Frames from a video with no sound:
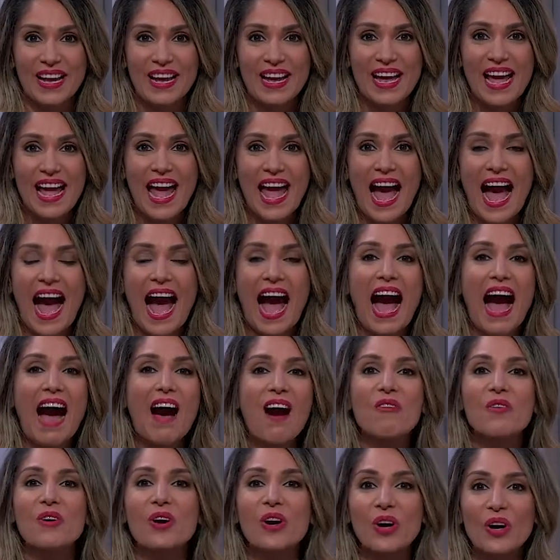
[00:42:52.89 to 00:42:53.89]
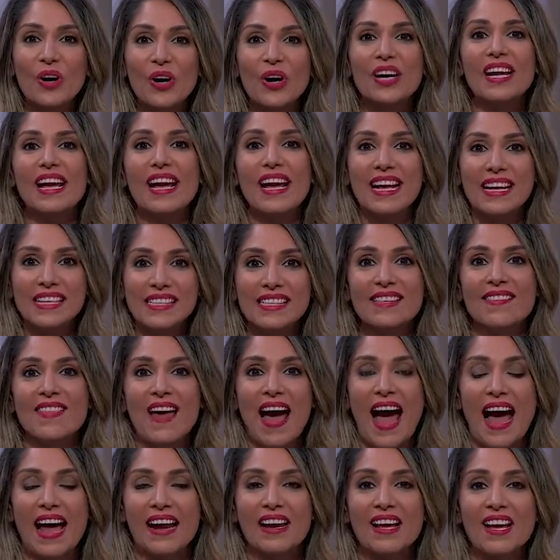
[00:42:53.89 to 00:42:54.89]
How good is
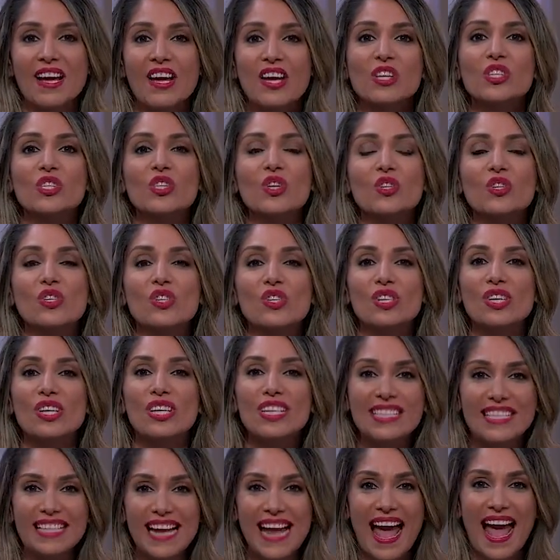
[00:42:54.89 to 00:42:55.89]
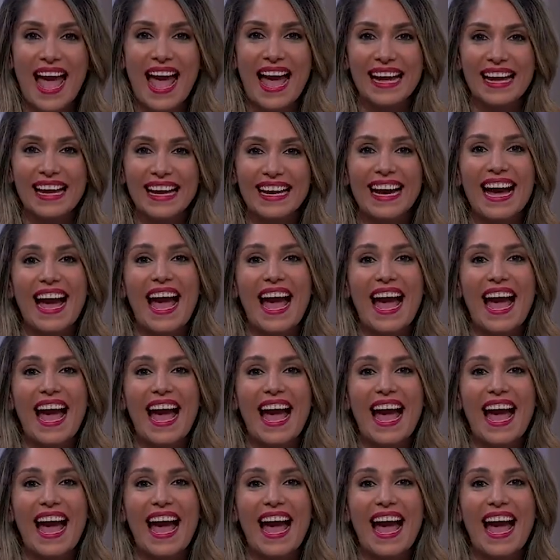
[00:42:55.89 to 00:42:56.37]
that? So today,